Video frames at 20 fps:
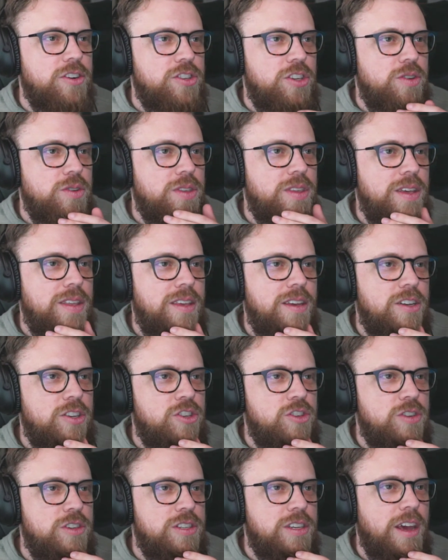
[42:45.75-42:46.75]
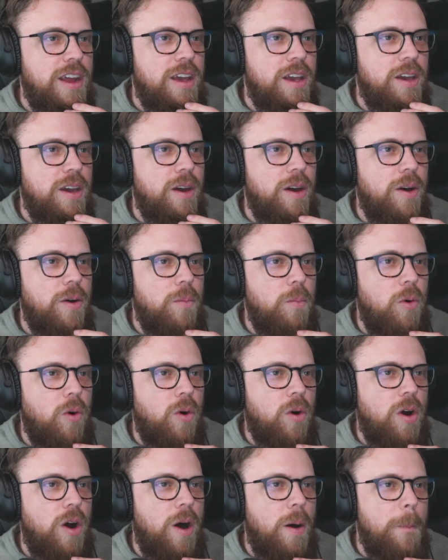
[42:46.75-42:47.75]
Do you think the industry is getting
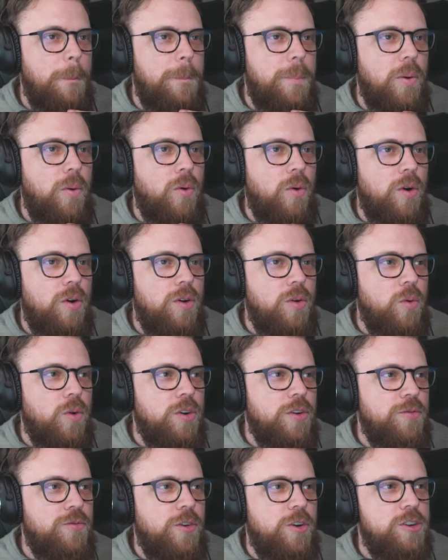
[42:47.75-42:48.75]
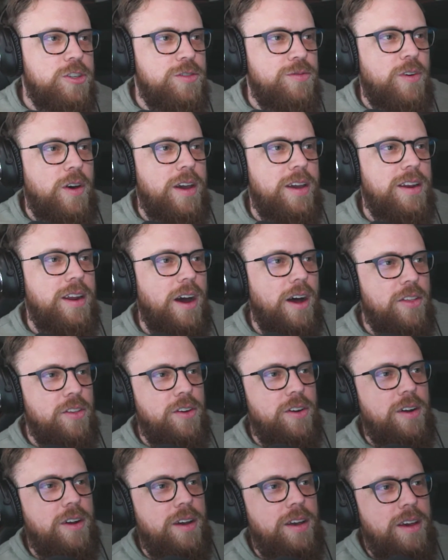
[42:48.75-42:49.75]
more on board or diversifying into
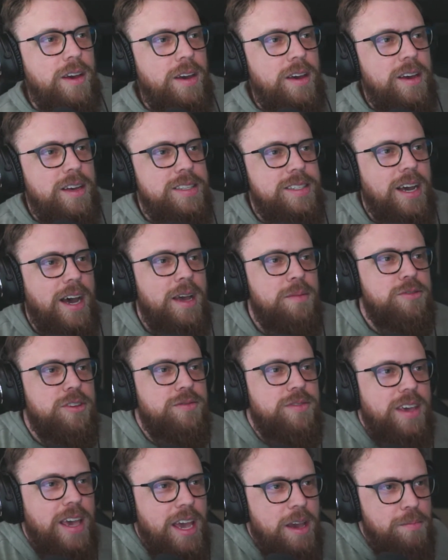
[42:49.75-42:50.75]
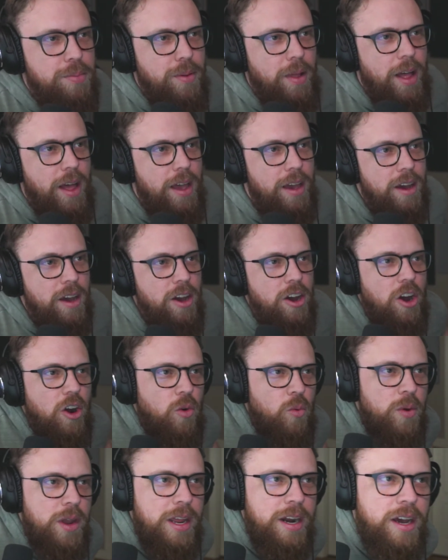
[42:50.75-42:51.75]
other types of gameplay,
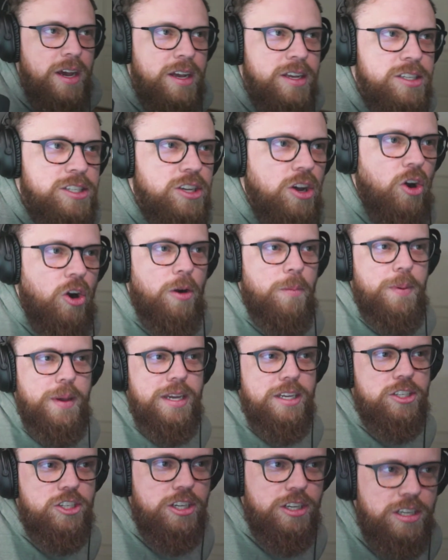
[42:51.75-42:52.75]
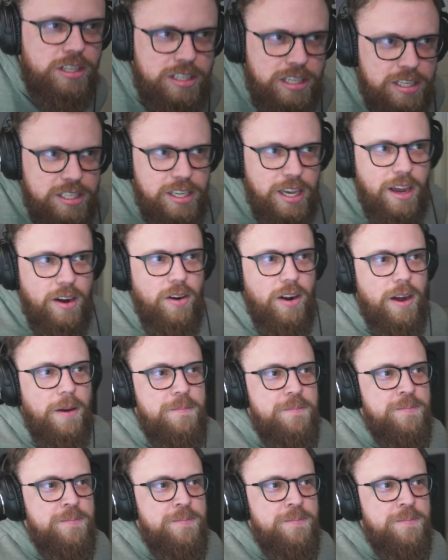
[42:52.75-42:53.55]
arenas, RPGs, etc.?